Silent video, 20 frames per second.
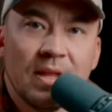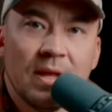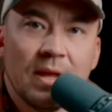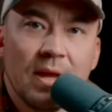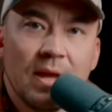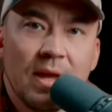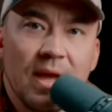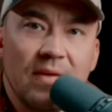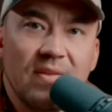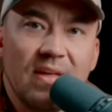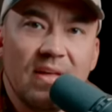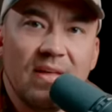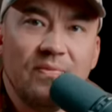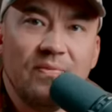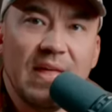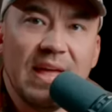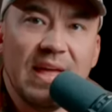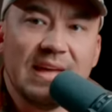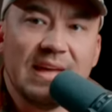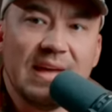And then
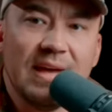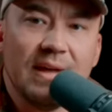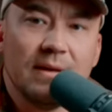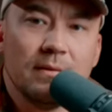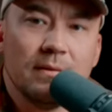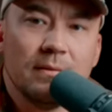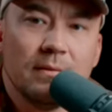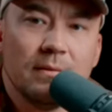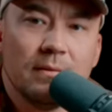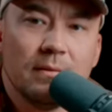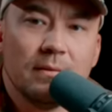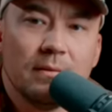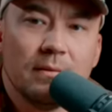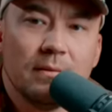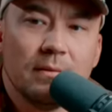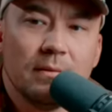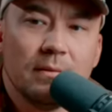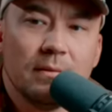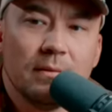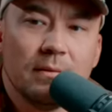they get
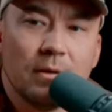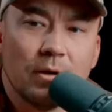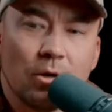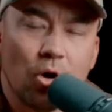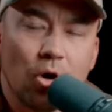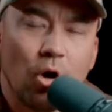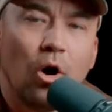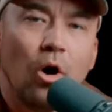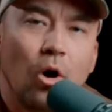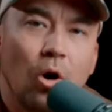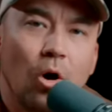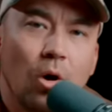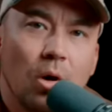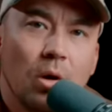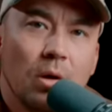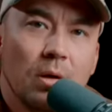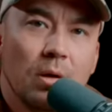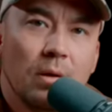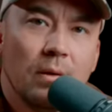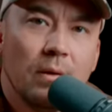the call
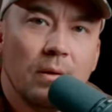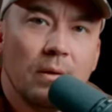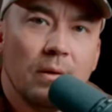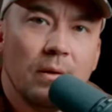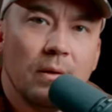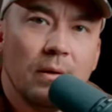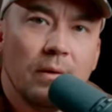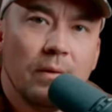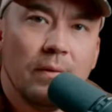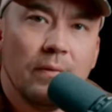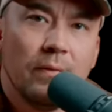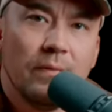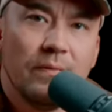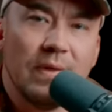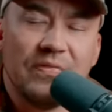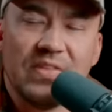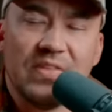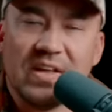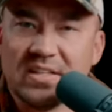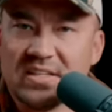that
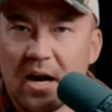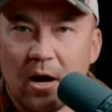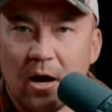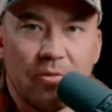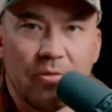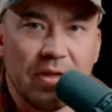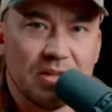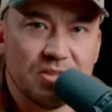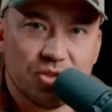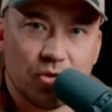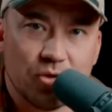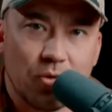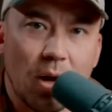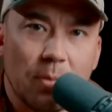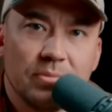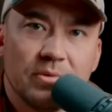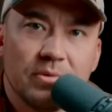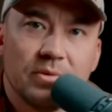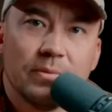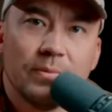the entire thing is
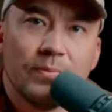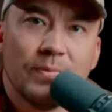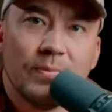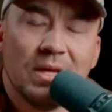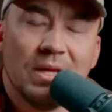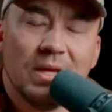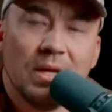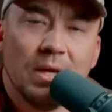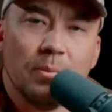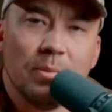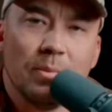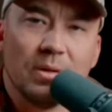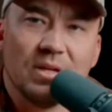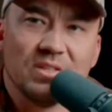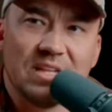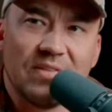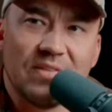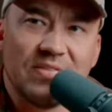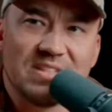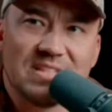scrubbed. Because
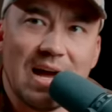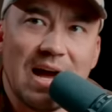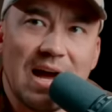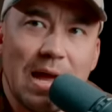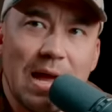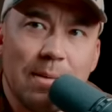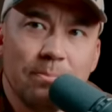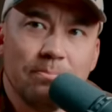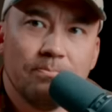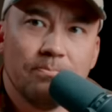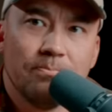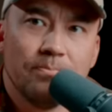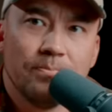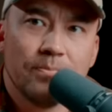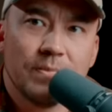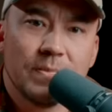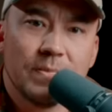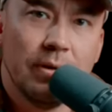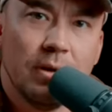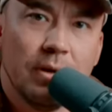at the time,
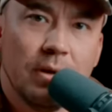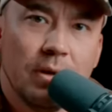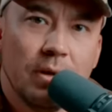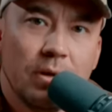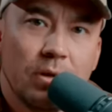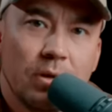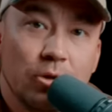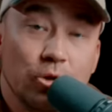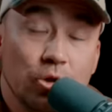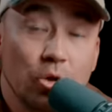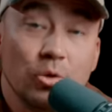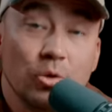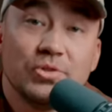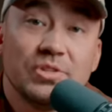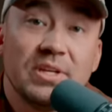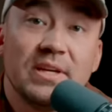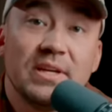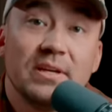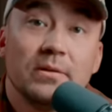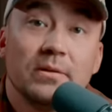
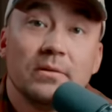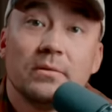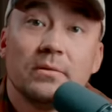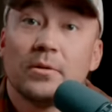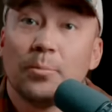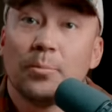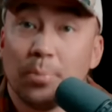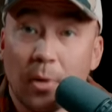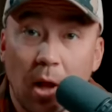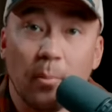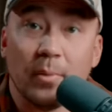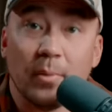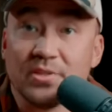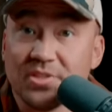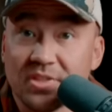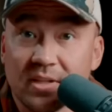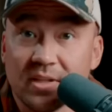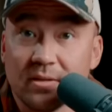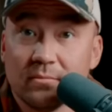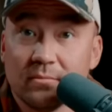using
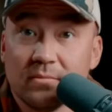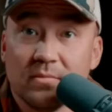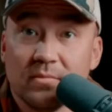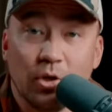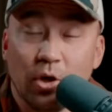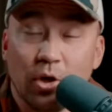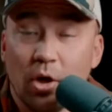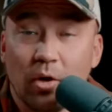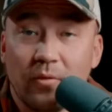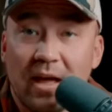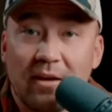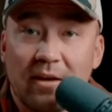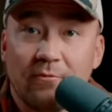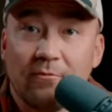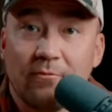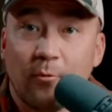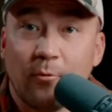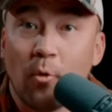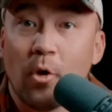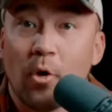diplomacy, you know, that
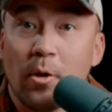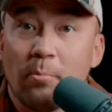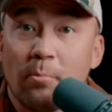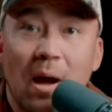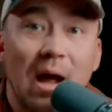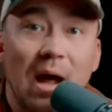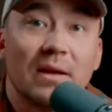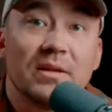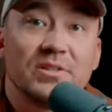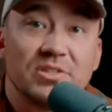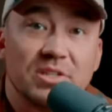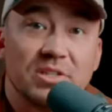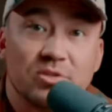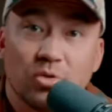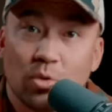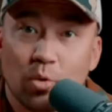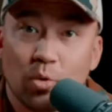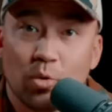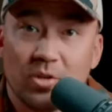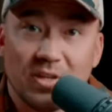foreign policy
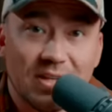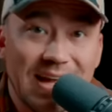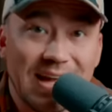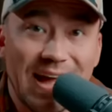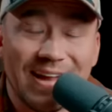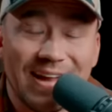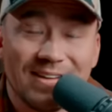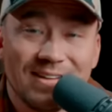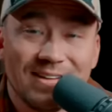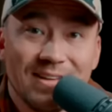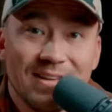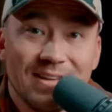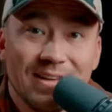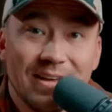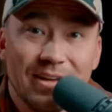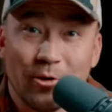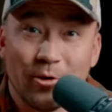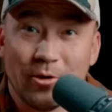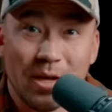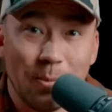tool you got in
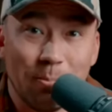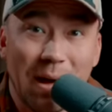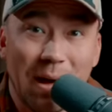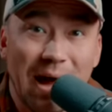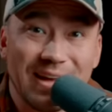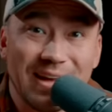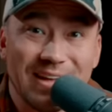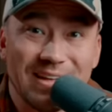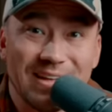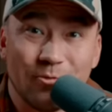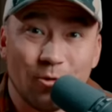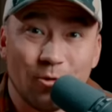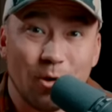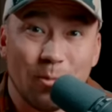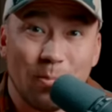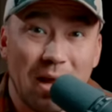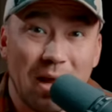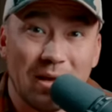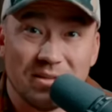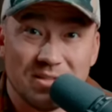your hip pocket if you're a
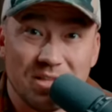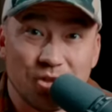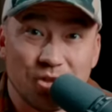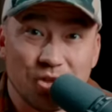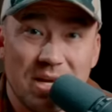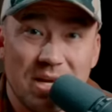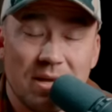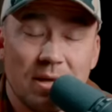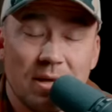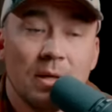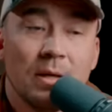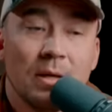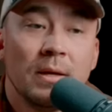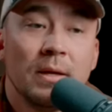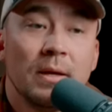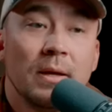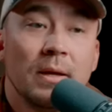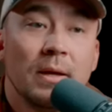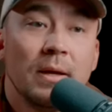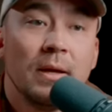politician,
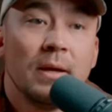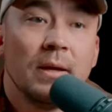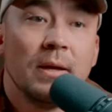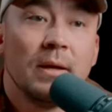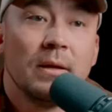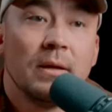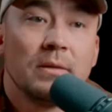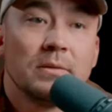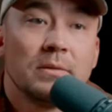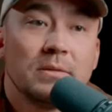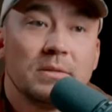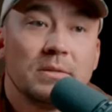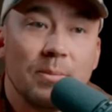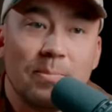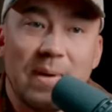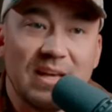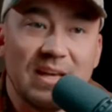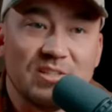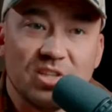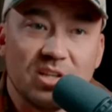to
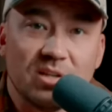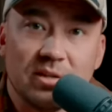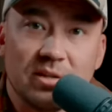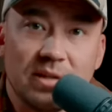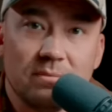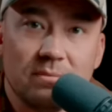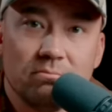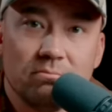basically